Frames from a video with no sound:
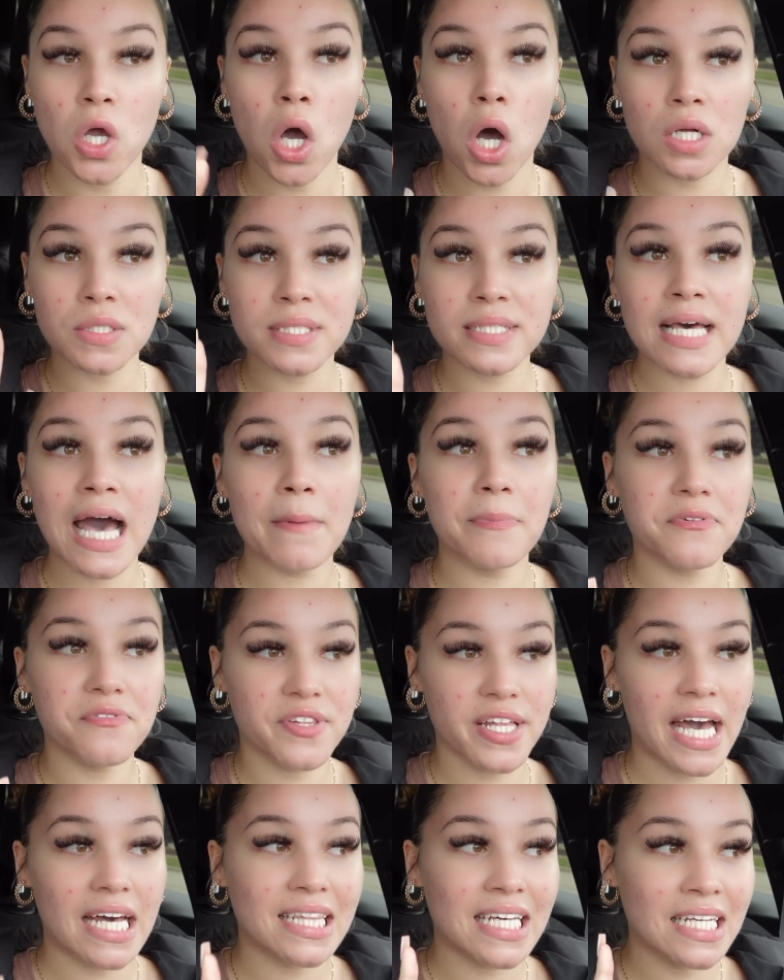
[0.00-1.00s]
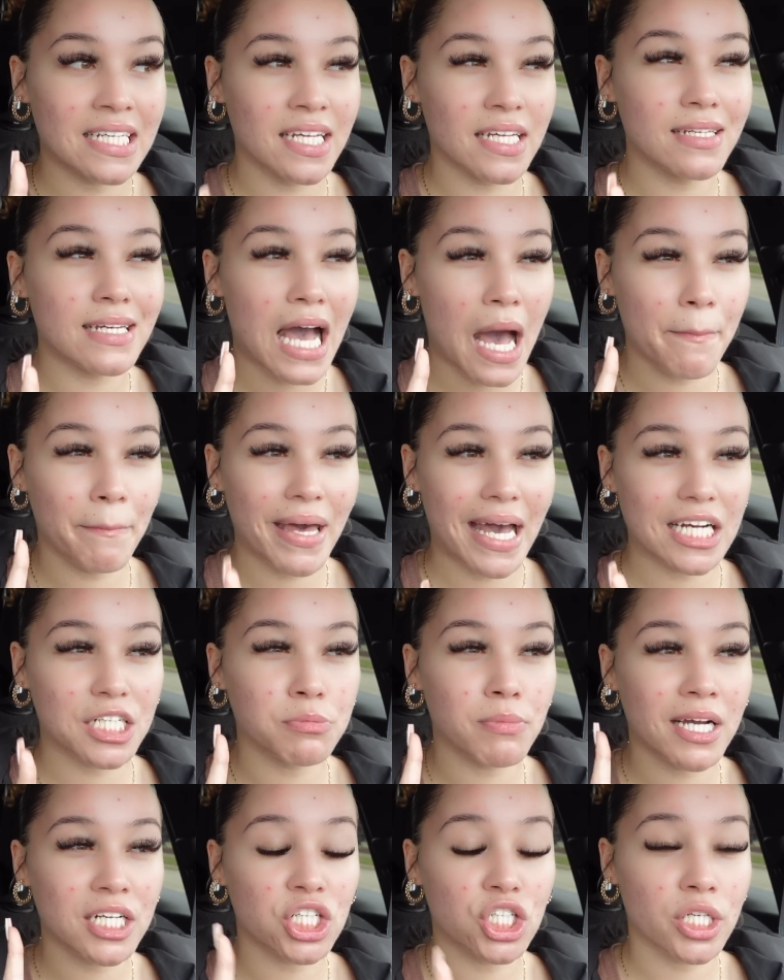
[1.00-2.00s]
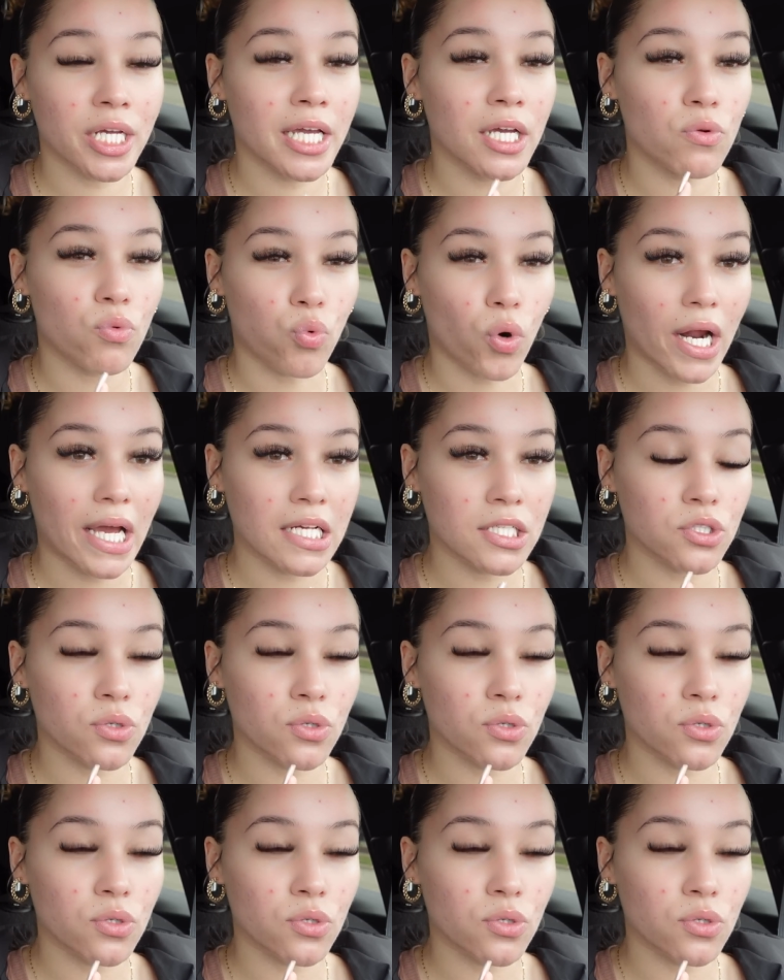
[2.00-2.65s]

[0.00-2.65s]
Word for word: On top of that, they did not match my shade right,